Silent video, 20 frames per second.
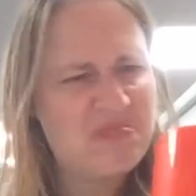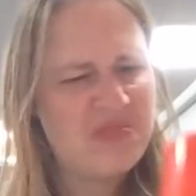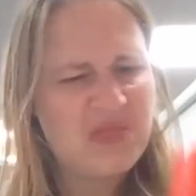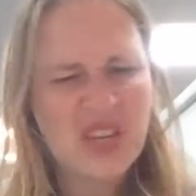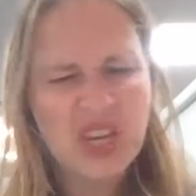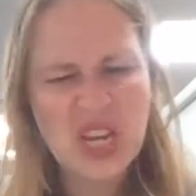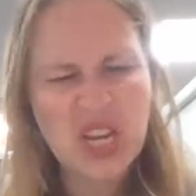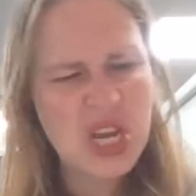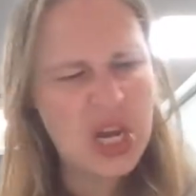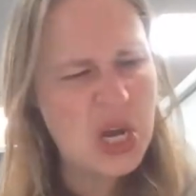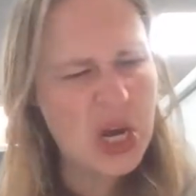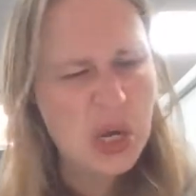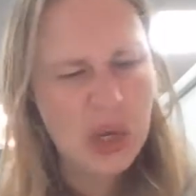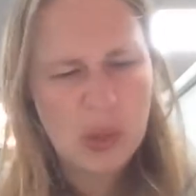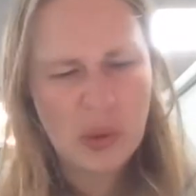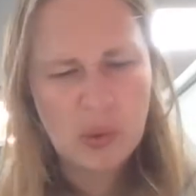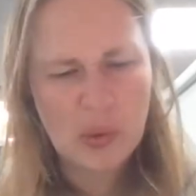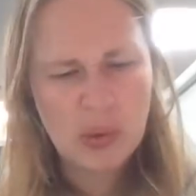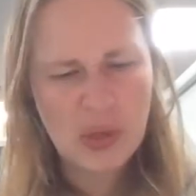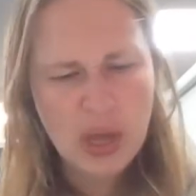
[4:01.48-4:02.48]
No.
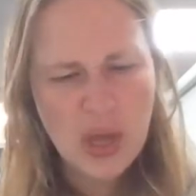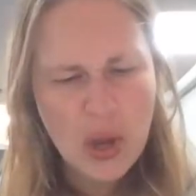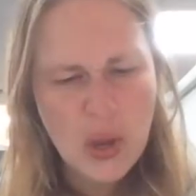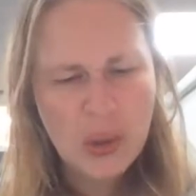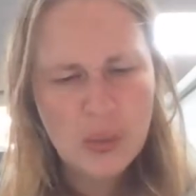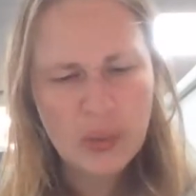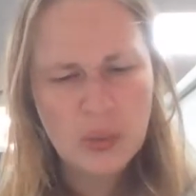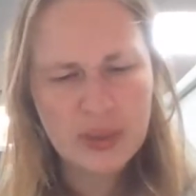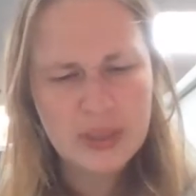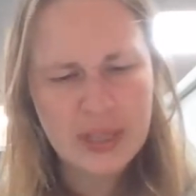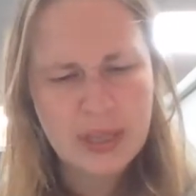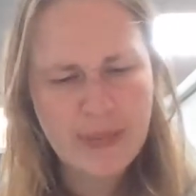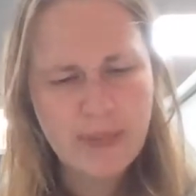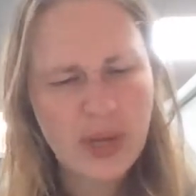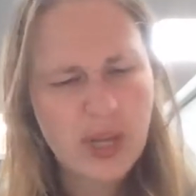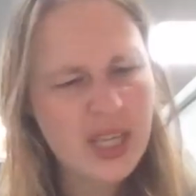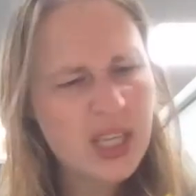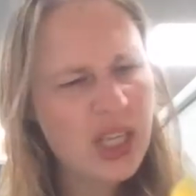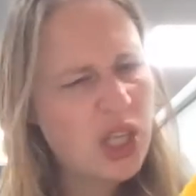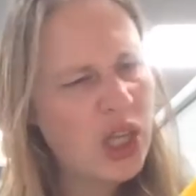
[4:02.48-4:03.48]
Was it
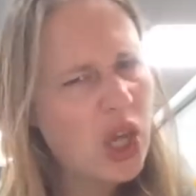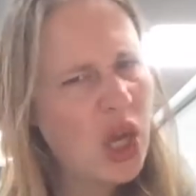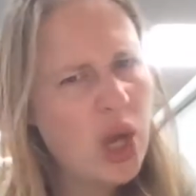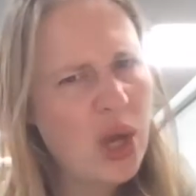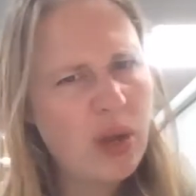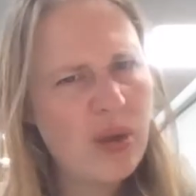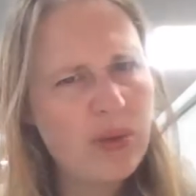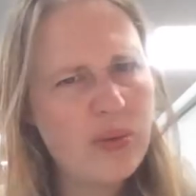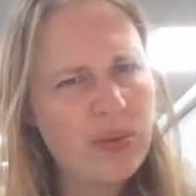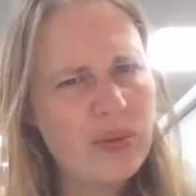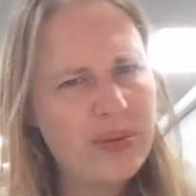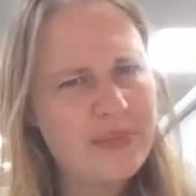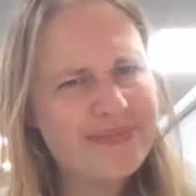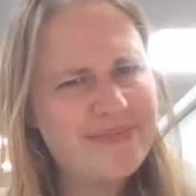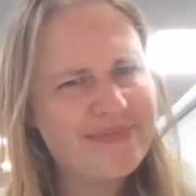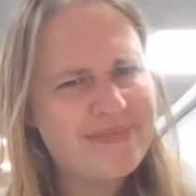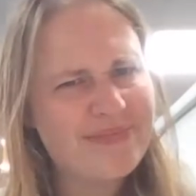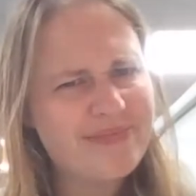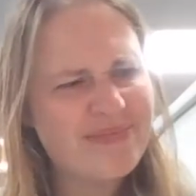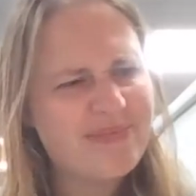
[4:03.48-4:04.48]
my cone?
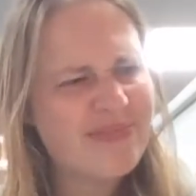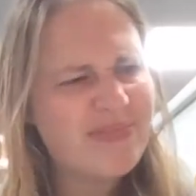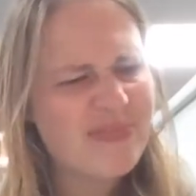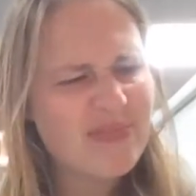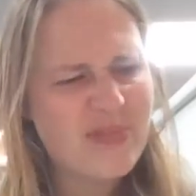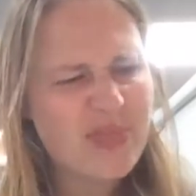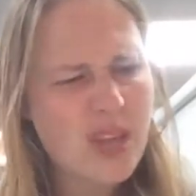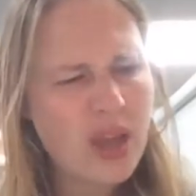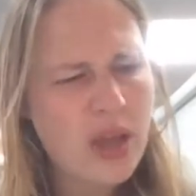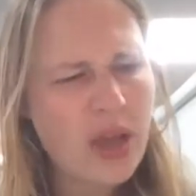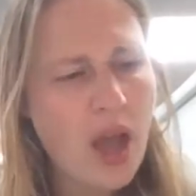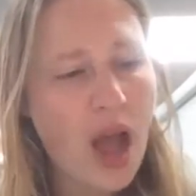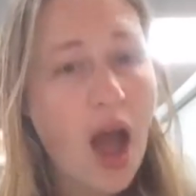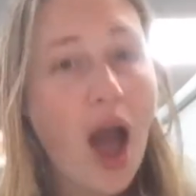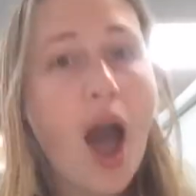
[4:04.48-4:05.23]
No.